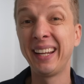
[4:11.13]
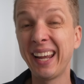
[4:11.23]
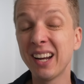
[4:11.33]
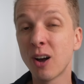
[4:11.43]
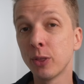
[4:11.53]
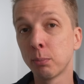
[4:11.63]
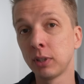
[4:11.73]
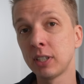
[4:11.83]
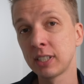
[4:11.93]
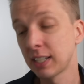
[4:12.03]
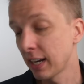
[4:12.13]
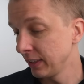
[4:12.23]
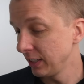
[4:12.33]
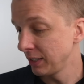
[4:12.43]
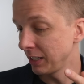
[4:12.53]
And again, on the plus
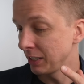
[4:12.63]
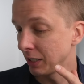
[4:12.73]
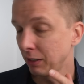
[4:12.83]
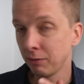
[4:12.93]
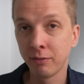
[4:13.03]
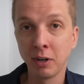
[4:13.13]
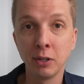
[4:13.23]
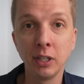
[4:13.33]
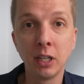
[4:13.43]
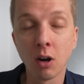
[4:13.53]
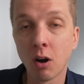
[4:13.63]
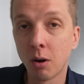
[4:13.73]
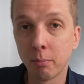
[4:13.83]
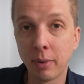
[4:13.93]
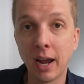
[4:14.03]
side, this is a very
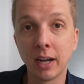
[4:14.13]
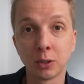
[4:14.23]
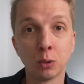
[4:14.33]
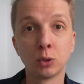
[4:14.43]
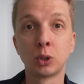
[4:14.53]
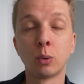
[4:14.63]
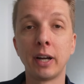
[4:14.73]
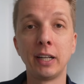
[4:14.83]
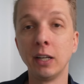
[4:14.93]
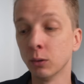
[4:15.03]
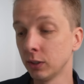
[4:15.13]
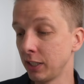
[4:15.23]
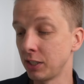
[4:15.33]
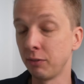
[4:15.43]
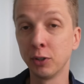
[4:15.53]
compact ultra wide angle
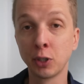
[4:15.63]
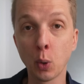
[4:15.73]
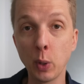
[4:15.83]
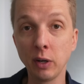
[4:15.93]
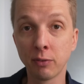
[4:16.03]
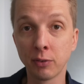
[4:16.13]
lens. If you're going